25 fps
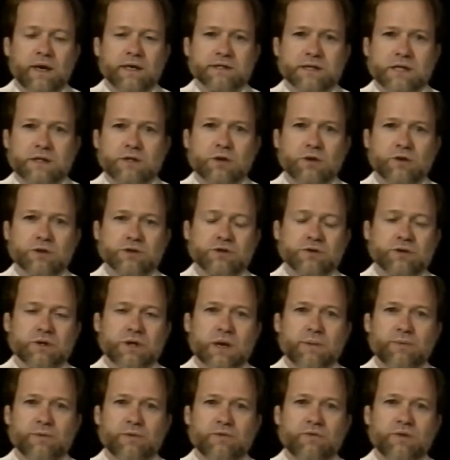As I told you a
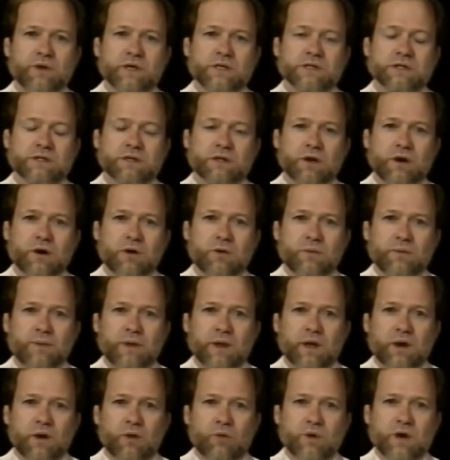couple of weeks ago,
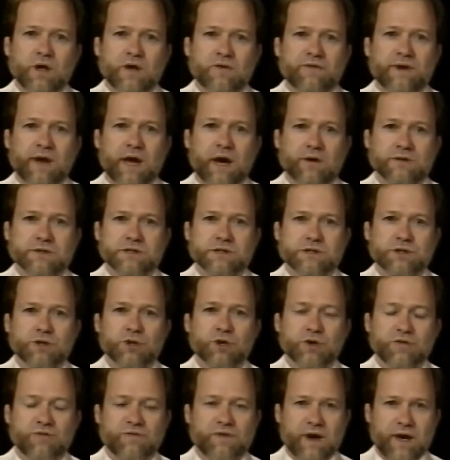we have now
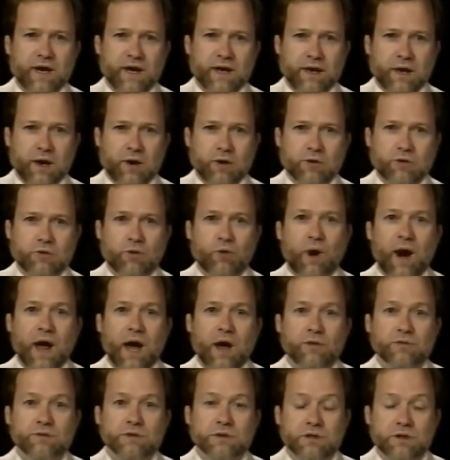certified our
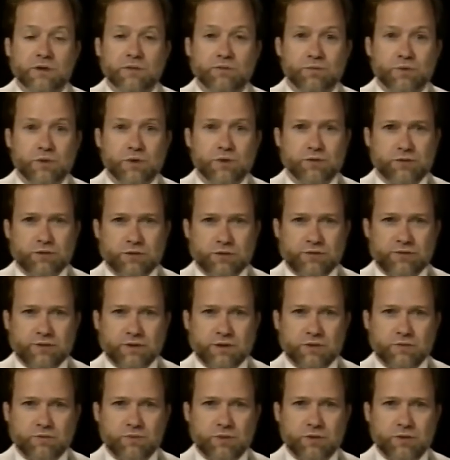ground computer, the
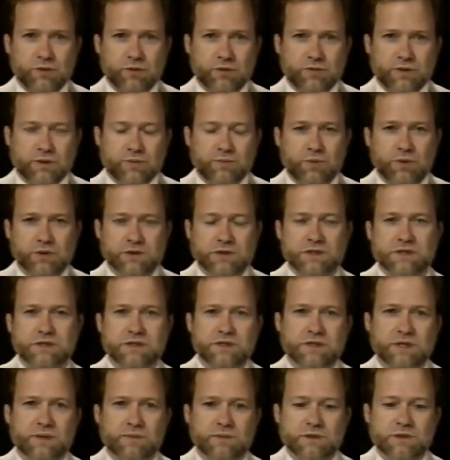computer that puts
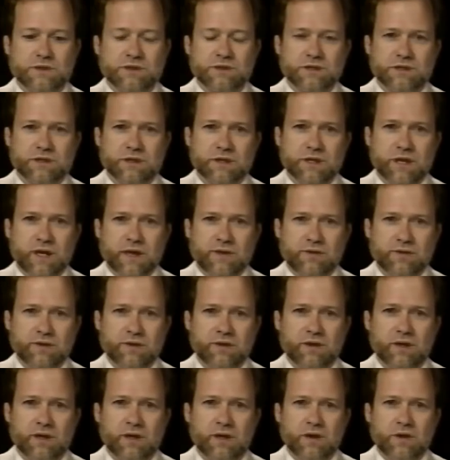these images together,
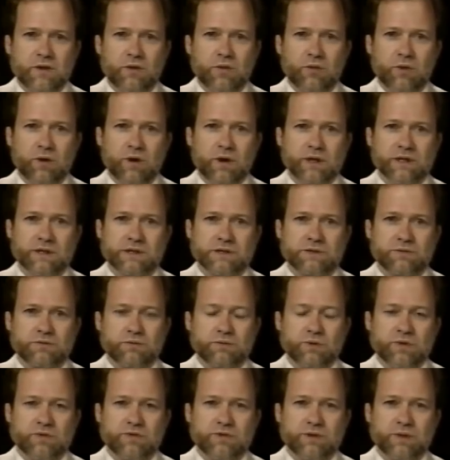whereas
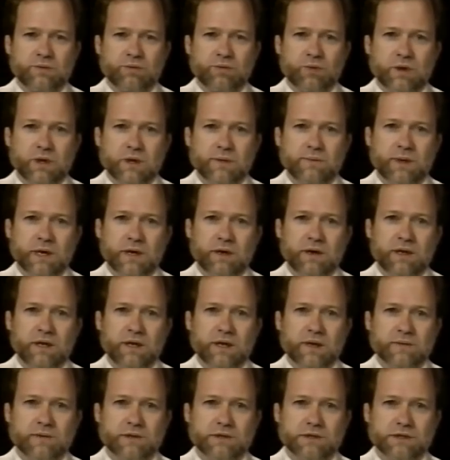with the
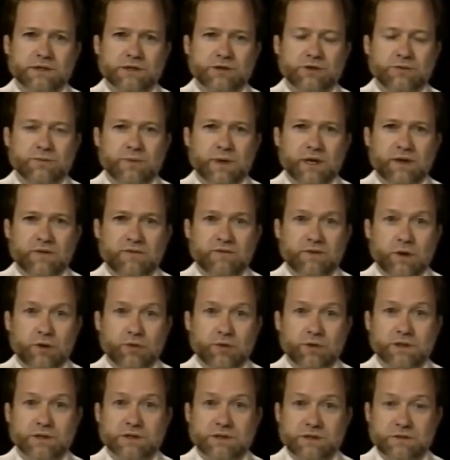preliminary images you may have
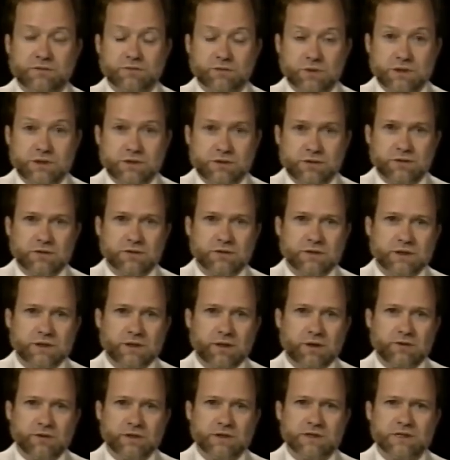noticed, and we certainly
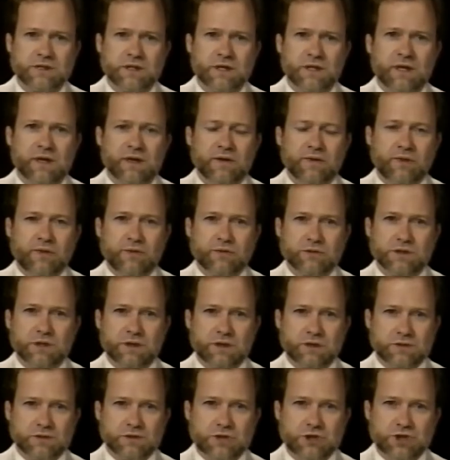noticed, that there was a
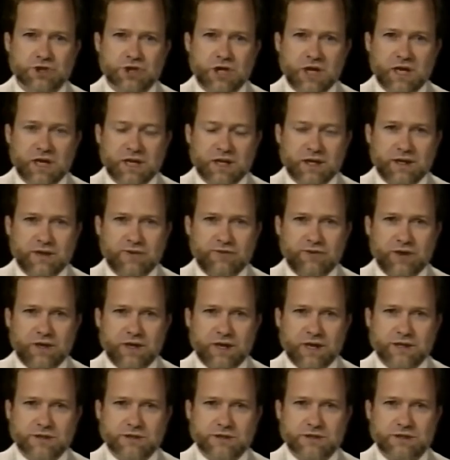little shading at
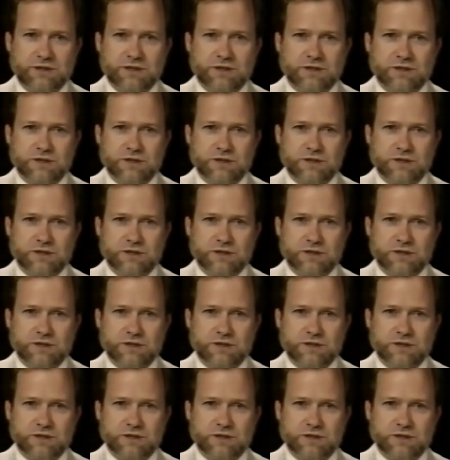the edges.